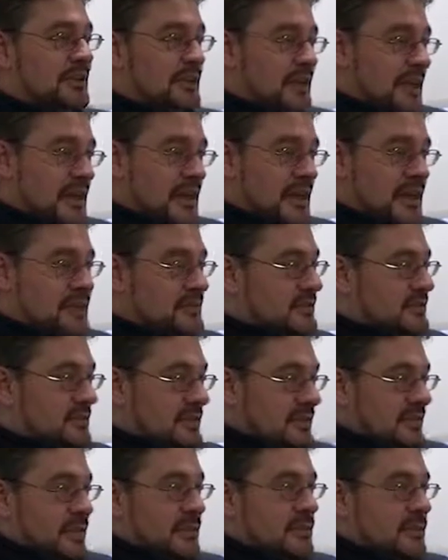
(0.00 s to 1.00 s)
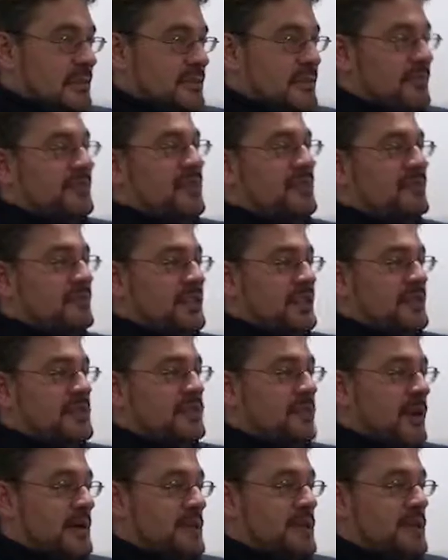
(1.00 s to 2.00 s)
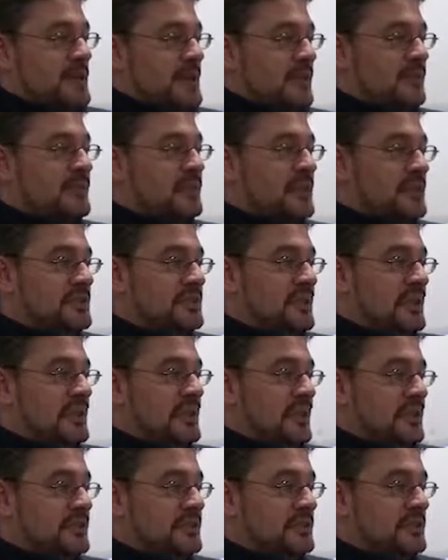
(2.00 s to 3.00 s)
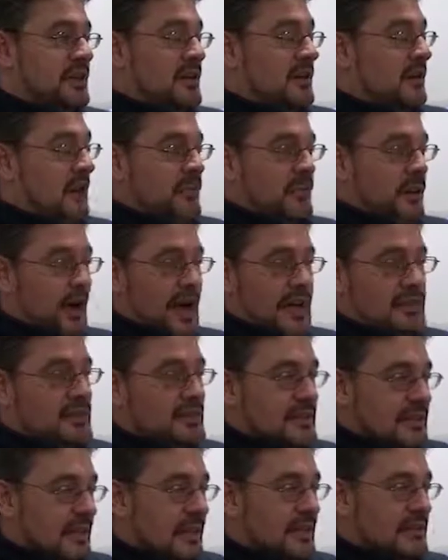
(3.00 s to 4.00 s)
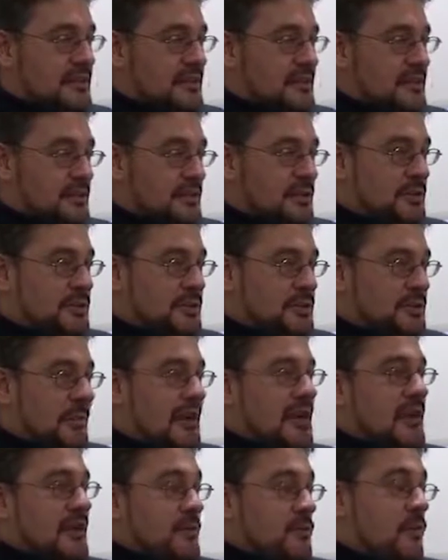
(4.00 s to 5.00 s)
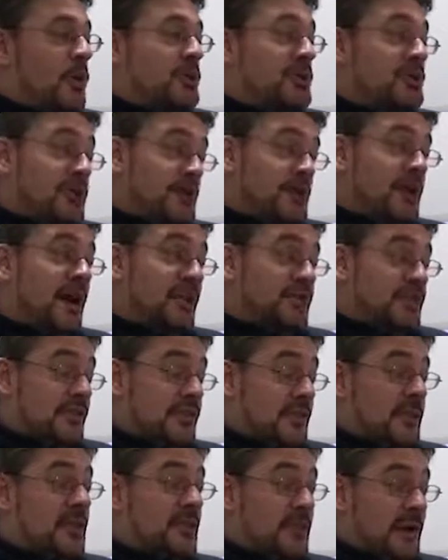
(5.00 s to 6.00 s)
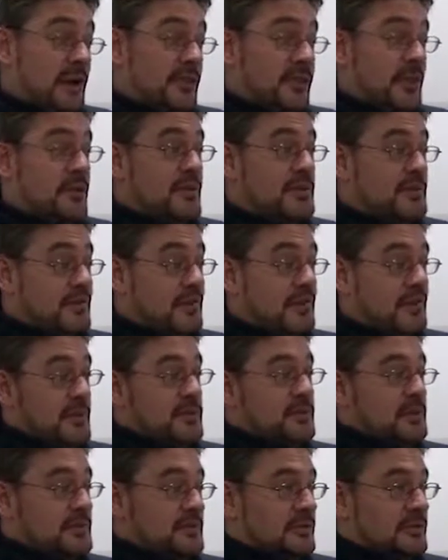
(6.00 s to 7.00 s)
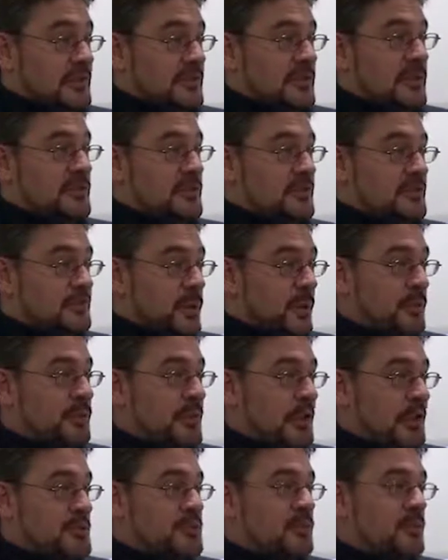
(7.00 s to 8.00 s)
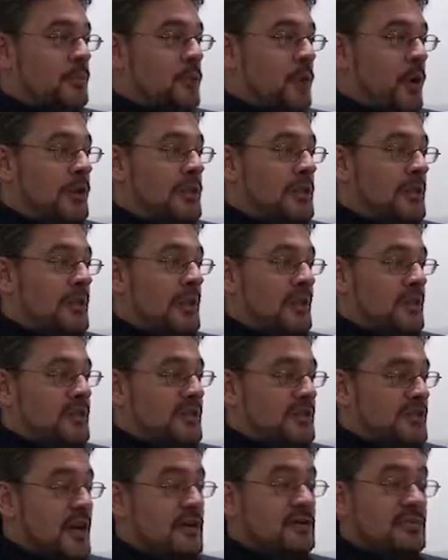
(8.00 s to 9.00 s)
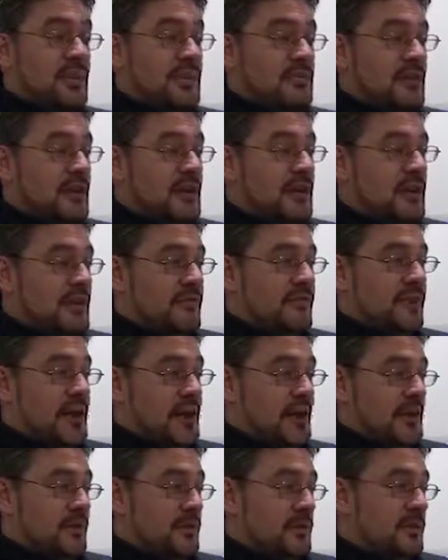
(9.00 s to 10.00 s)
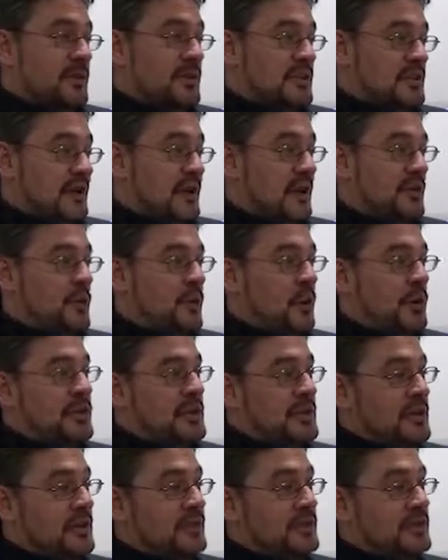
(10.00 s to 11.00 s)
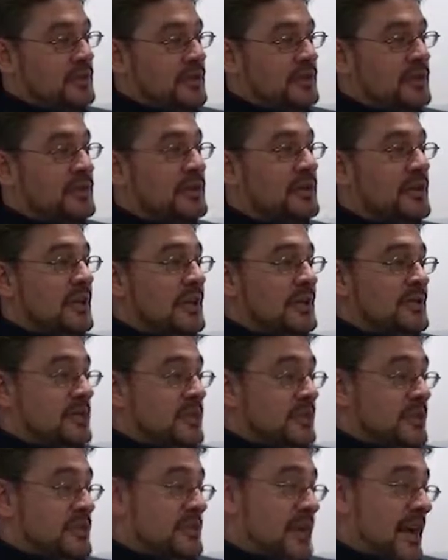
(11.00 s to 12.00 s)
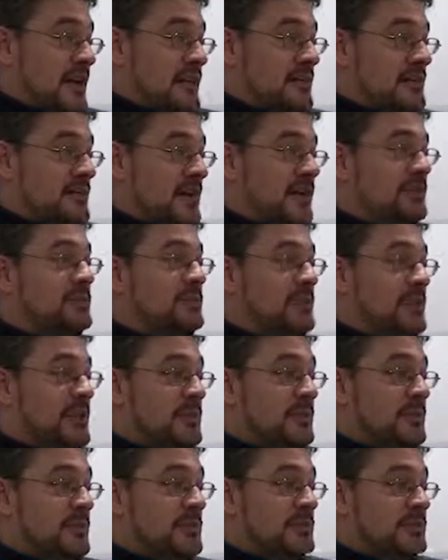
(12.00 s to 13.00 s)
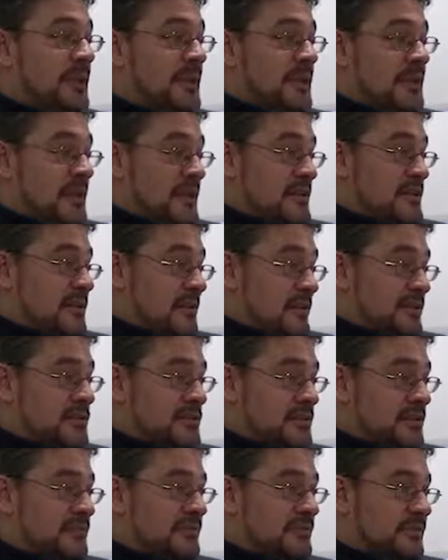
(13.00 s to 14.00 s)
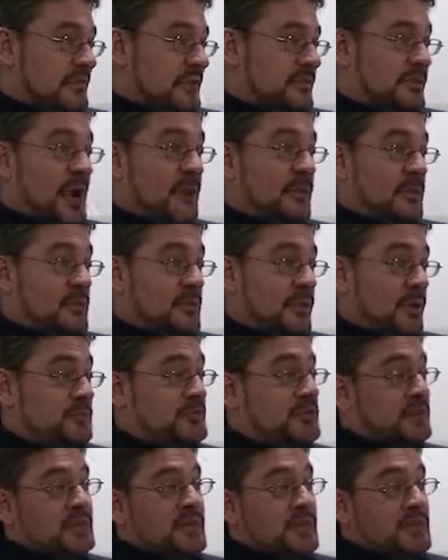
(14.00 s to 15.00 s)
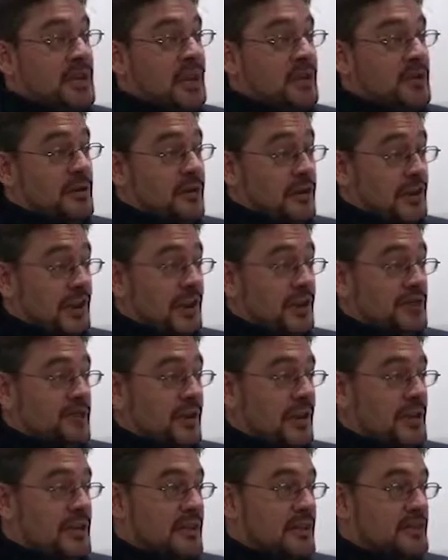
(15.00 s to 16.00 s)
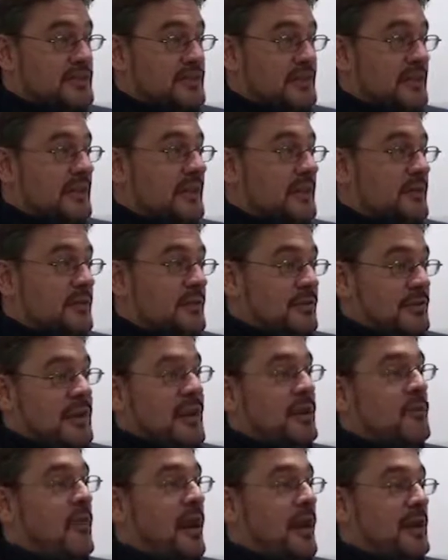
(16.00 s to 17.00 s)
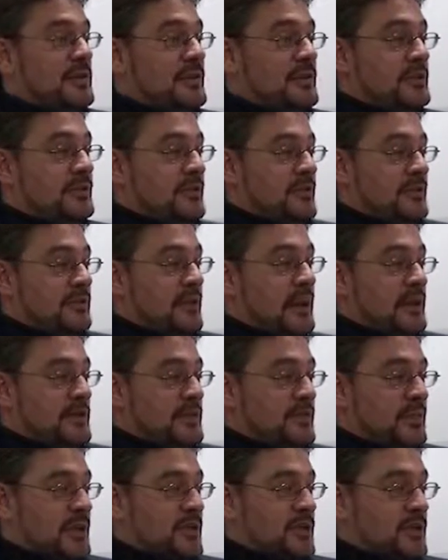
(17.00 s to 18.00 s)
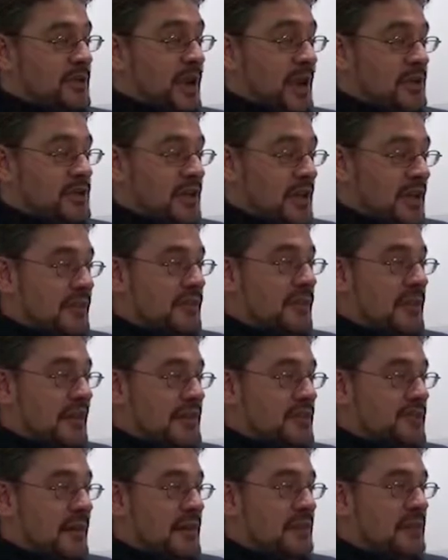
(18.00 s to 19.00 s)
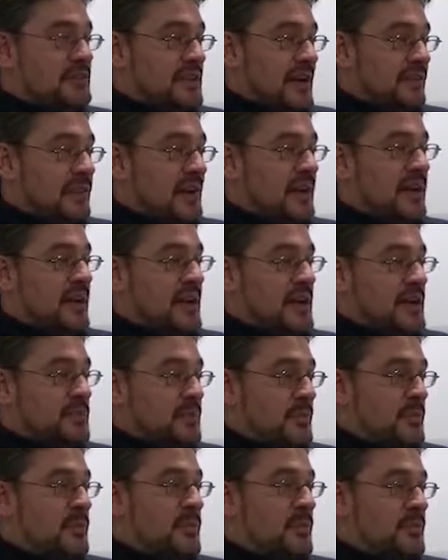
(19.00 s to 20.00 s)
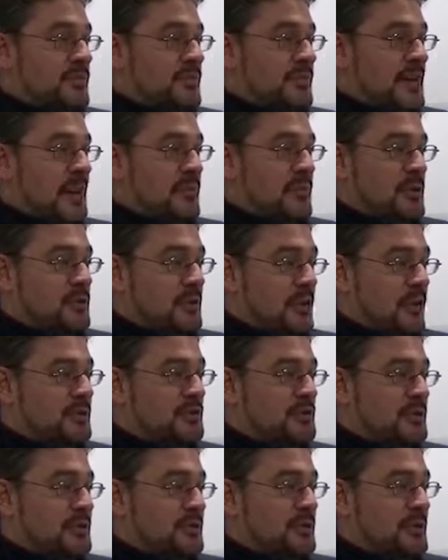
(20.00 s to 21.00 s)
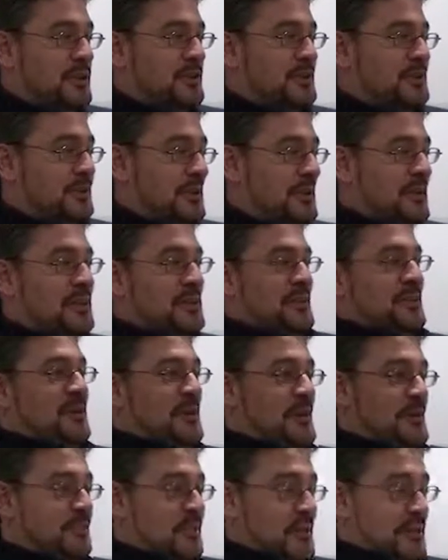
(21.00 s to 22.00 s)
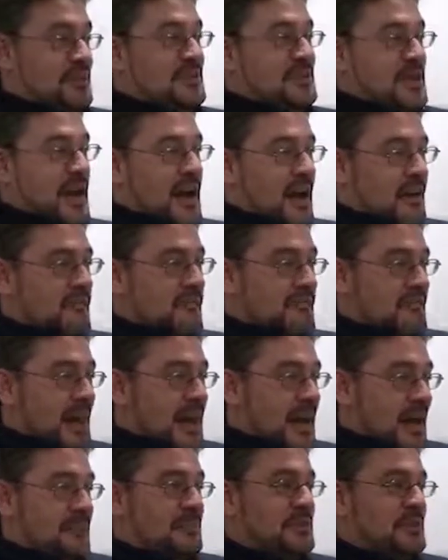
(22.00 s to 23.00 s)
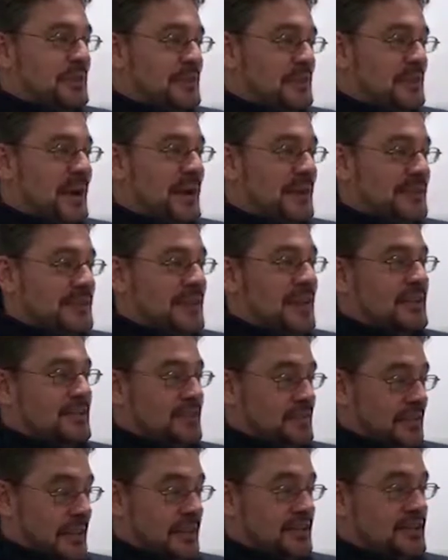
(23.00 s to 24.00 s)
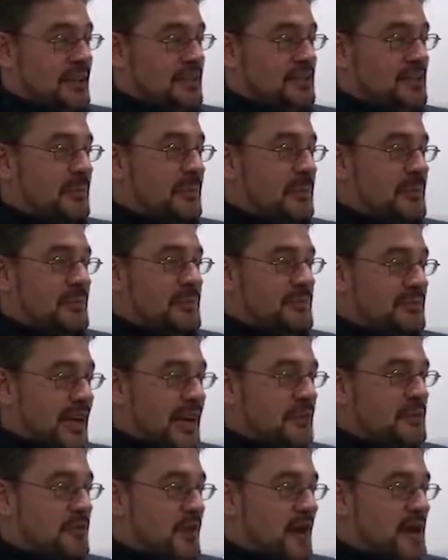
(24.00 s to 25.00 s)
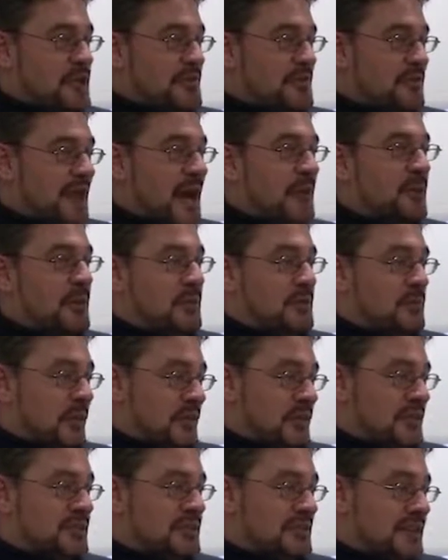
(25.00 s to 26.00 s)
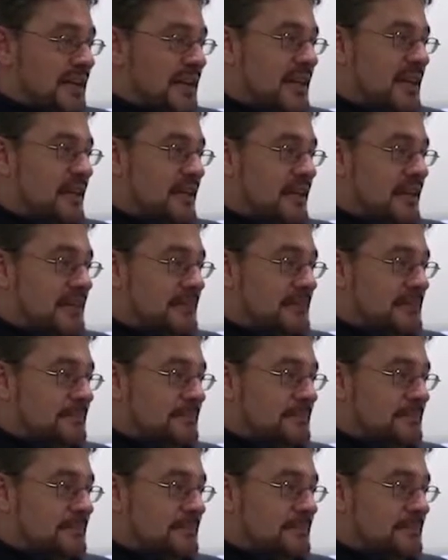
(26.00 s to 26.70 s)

that has maybe 15, 20 different casinos, I'm not anti that at all. What you do have to think about, though, is the local indigenous population. What because those people are going to live there all the time. What are you going to do to protect those people in terms of gambling problems? Because you look at Las Vegas. Why do people who actually live in Las Vegas have the highest proportion of gambling problems in the world? Because they have absolute accessibility and saturation of gambling products in that area.